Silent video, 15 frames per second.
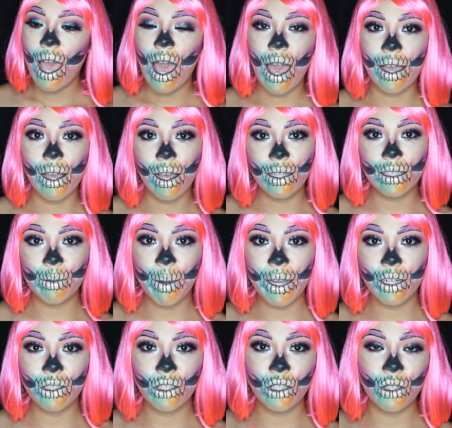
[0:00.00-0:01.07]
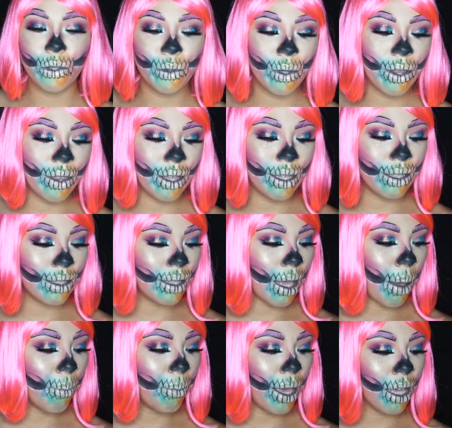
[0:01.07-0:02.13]
I got inspired to do this
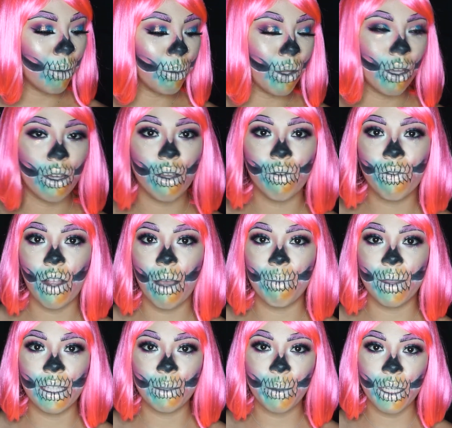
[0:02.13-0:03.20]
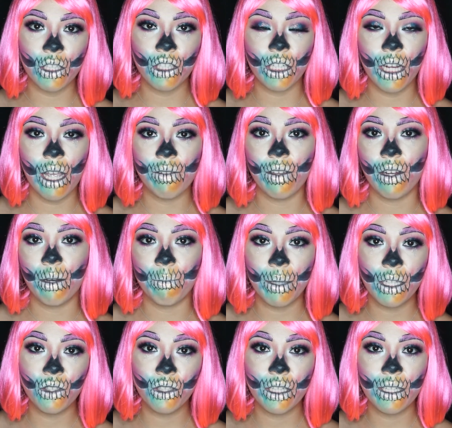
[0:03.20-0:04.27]
makeup look from this picture I found on
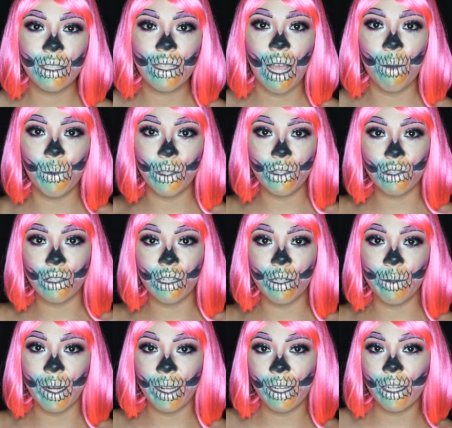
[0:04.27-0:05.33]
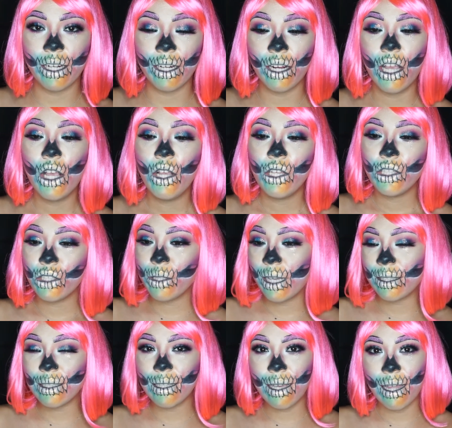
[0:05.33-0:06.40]
Pinterest. I will insert it right here so you
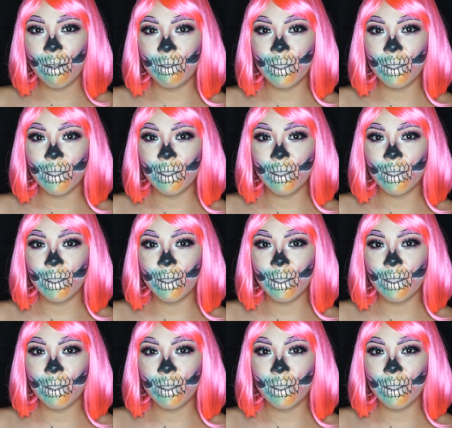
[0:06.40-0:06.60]
guys can kind